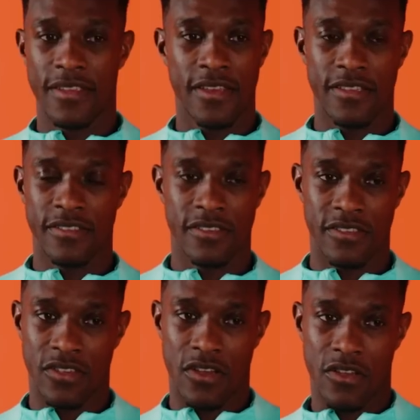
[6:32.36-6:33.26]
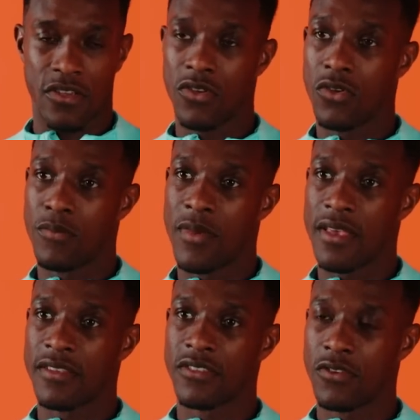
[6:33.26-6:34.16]
Yeah, it's, it's got a good
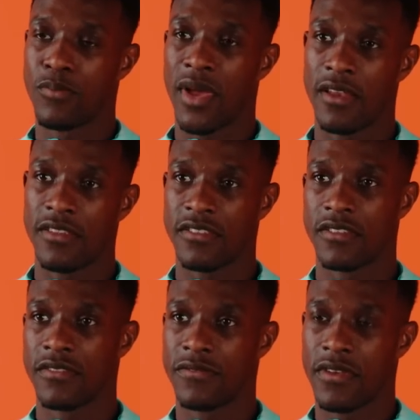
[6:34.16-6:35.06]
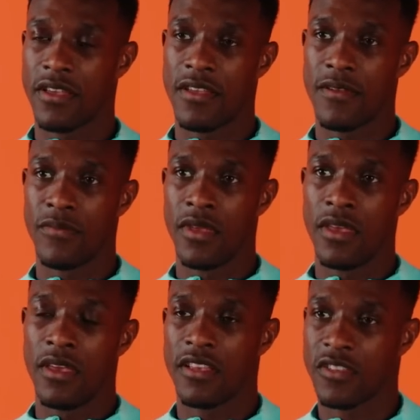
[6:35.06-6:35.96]
mix, good balance of um,
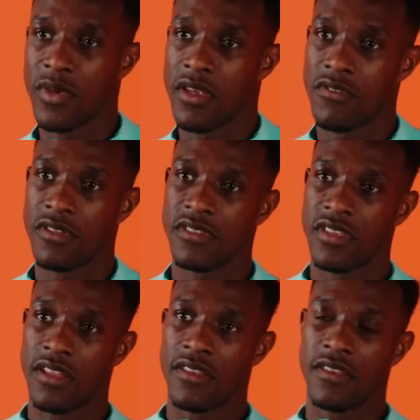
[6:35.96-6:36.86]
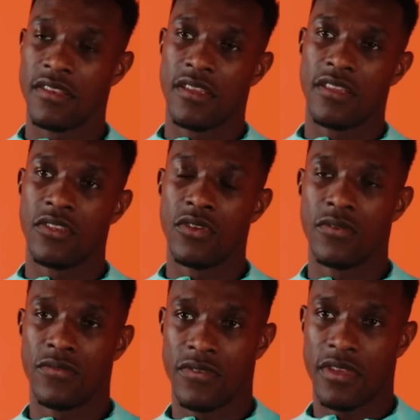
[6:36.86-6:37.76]
experience and, and
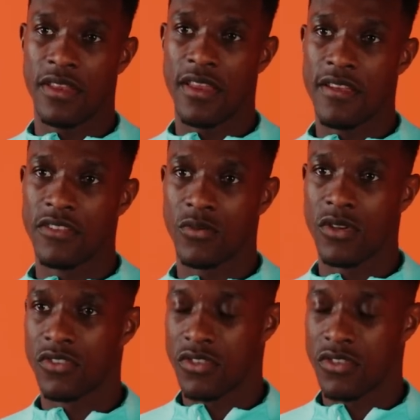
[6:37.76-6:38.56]
youth in there as well.